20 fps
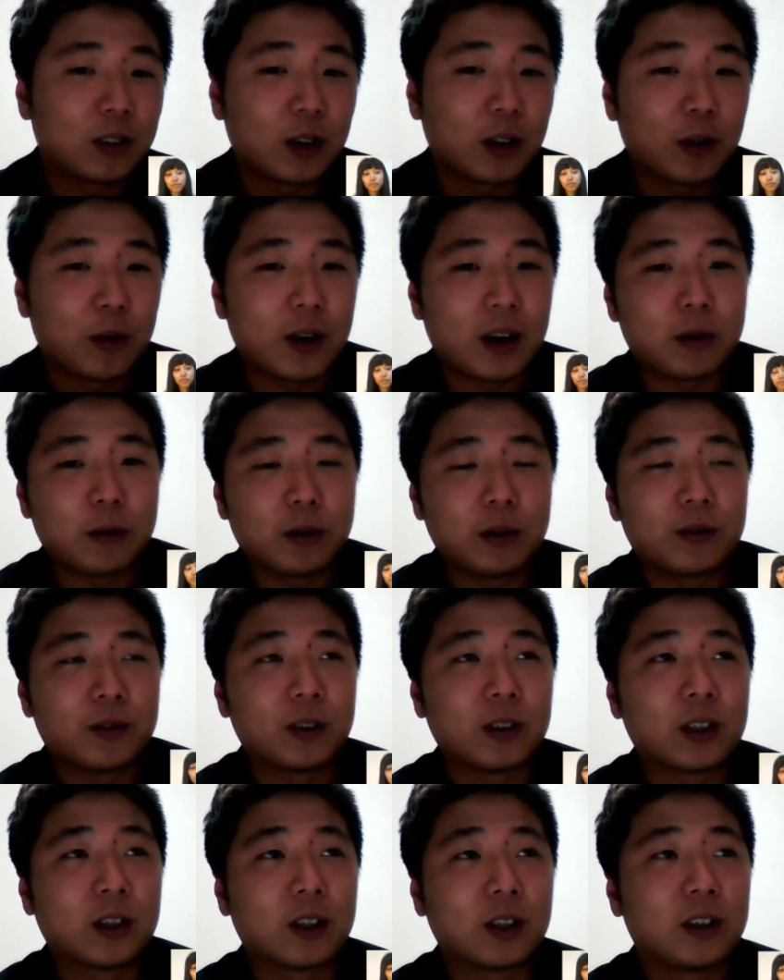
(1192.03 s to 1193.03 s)
go out with
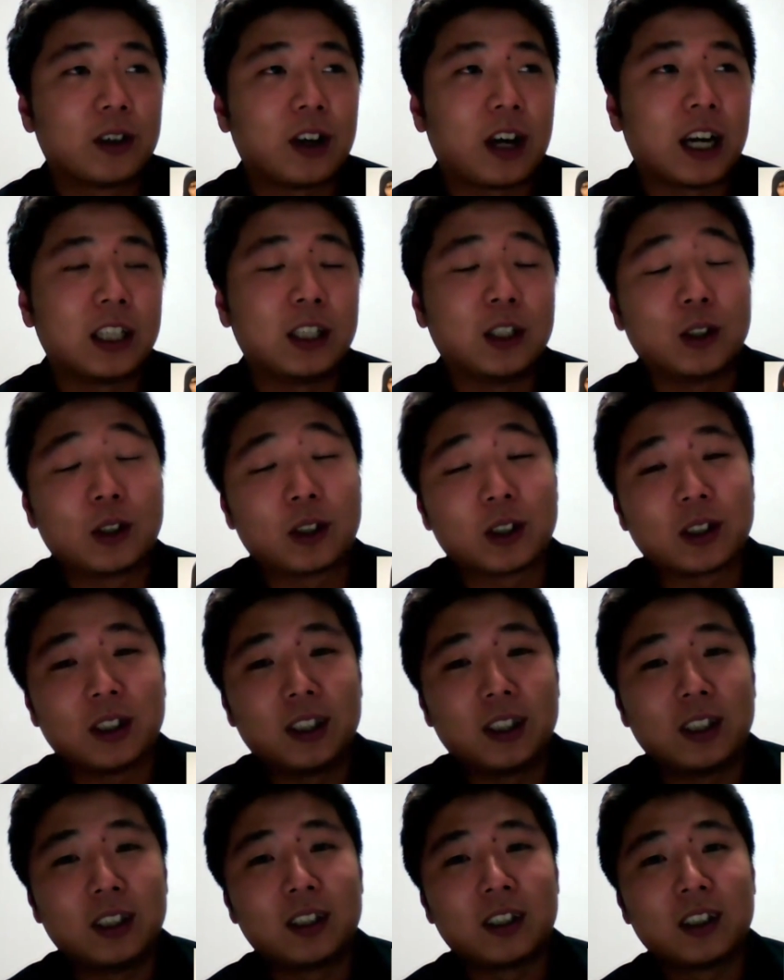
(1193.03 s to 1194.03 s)
a girl, I
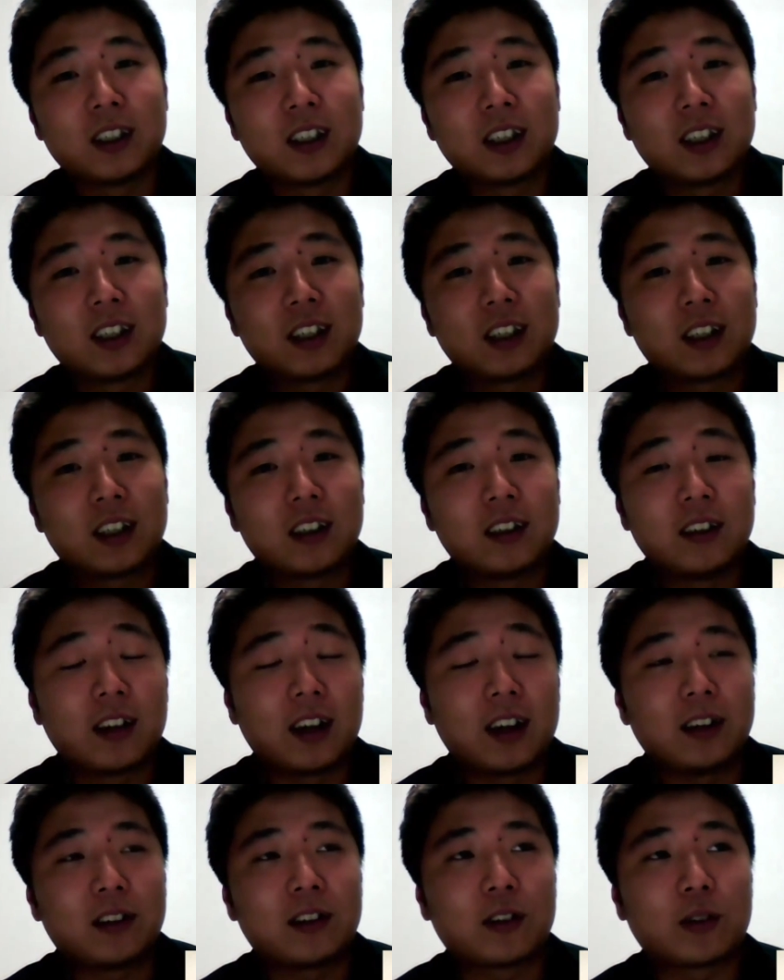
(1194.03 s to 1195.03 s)
usually
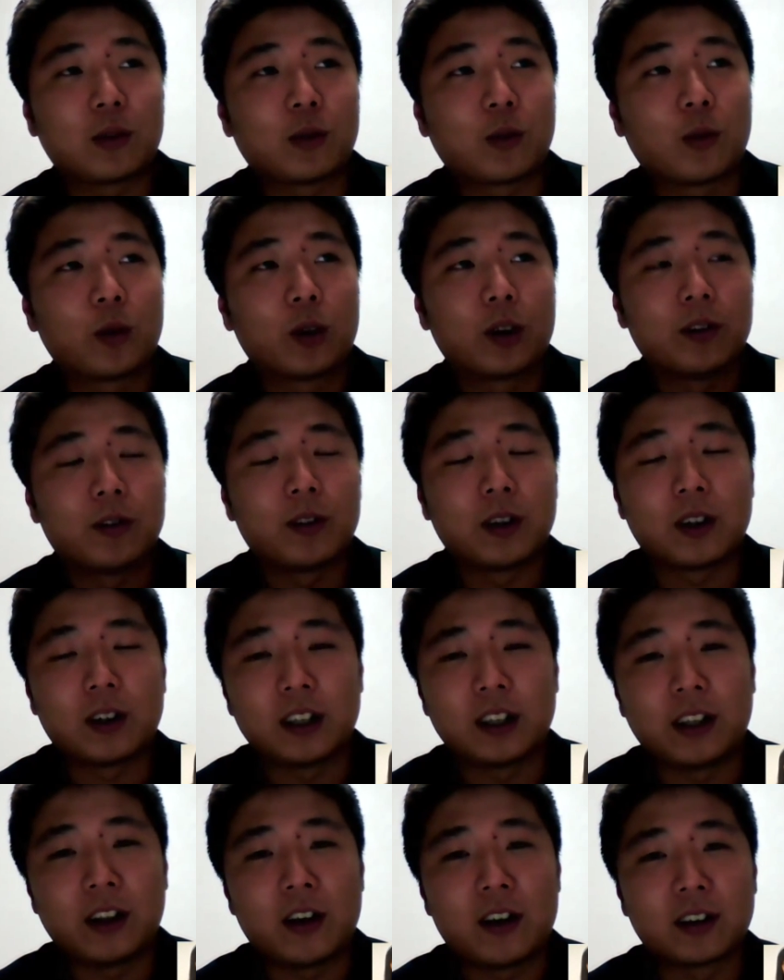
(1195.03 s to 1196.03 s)
date for a
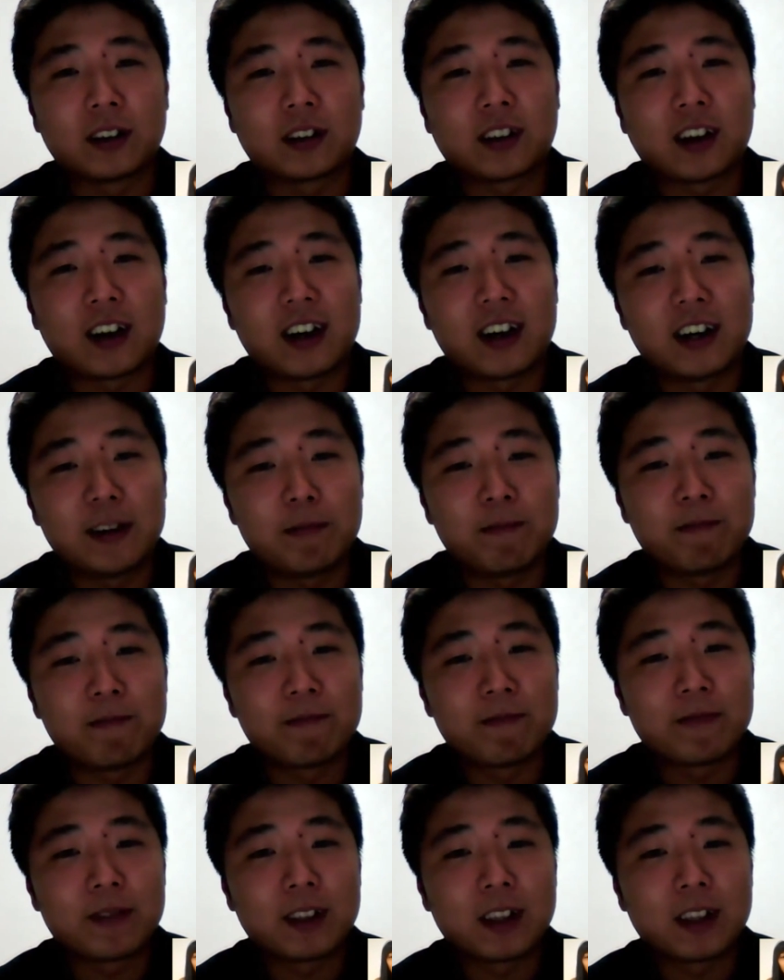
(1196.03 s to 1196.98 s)
very long time.